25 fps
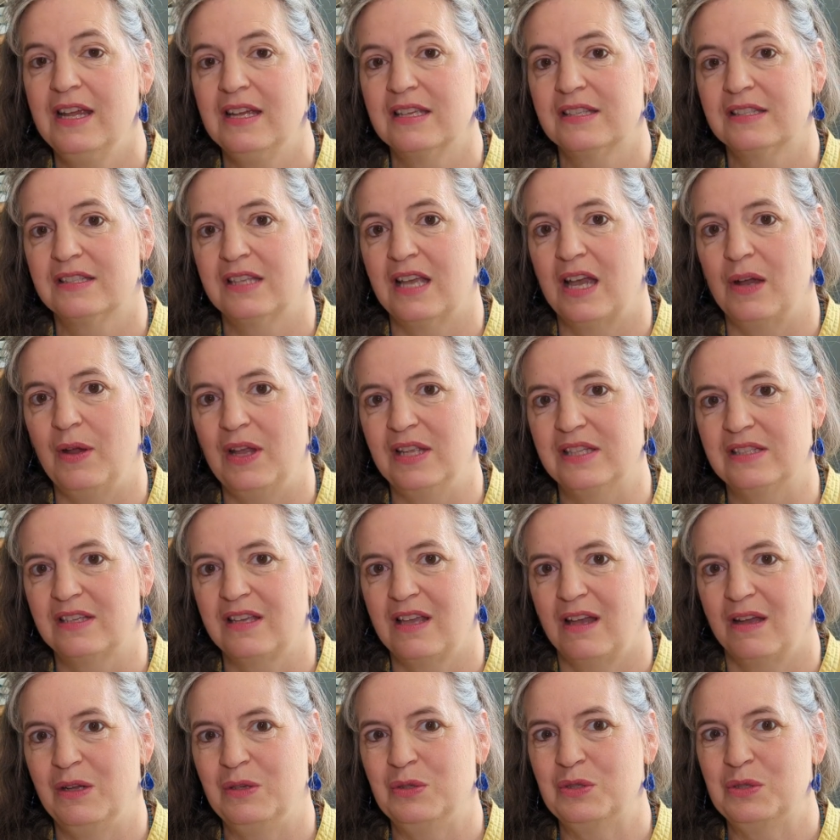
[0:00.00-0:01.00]
So it's
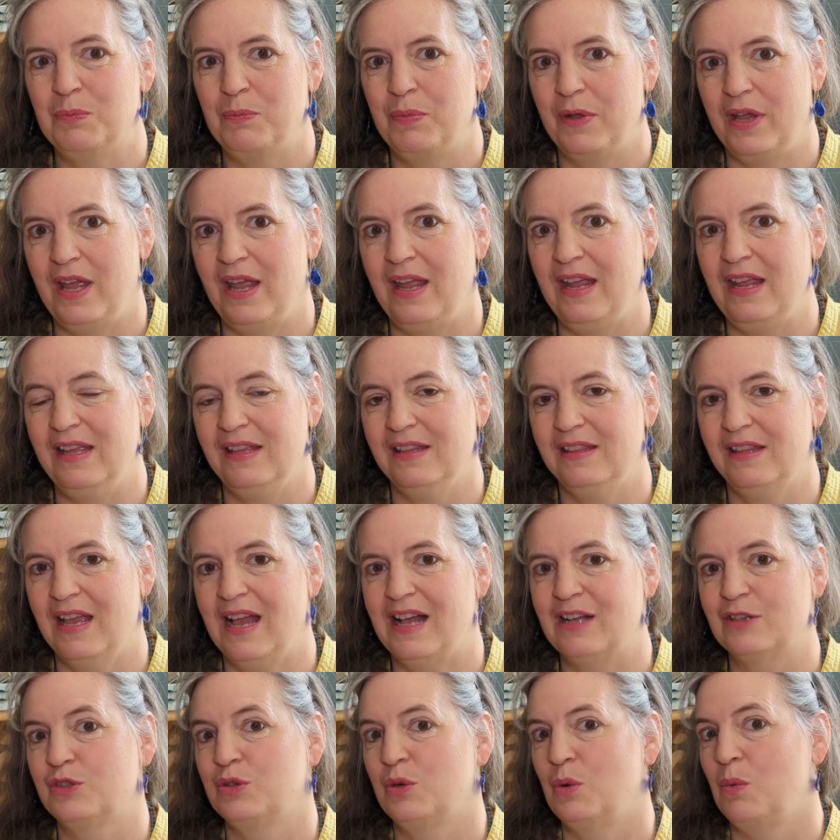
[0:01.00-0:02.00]
going to be the
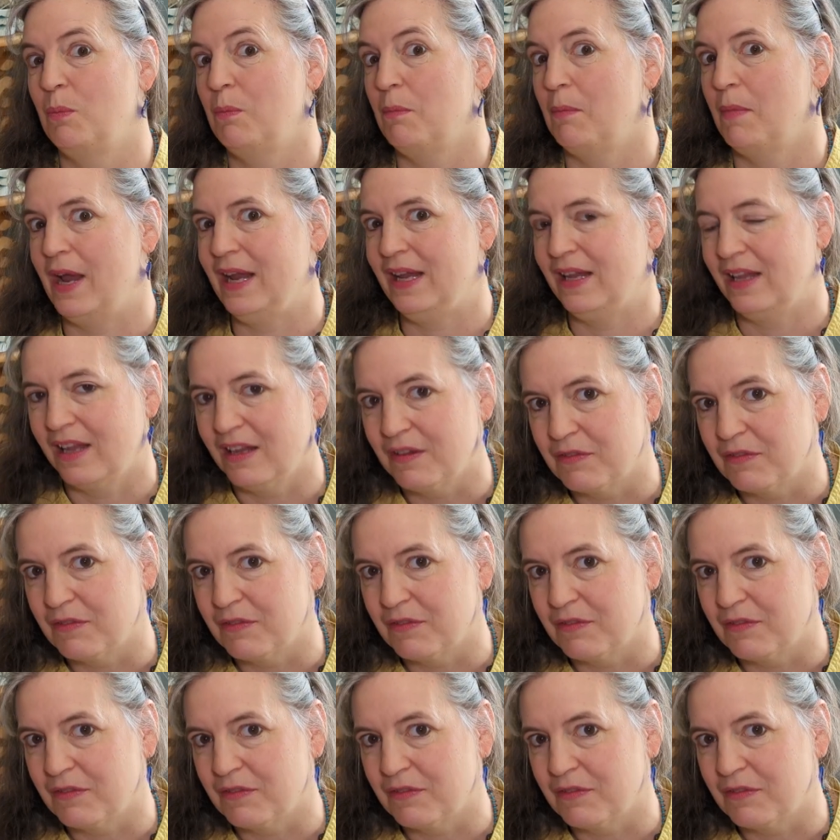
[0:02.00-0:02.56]
actual making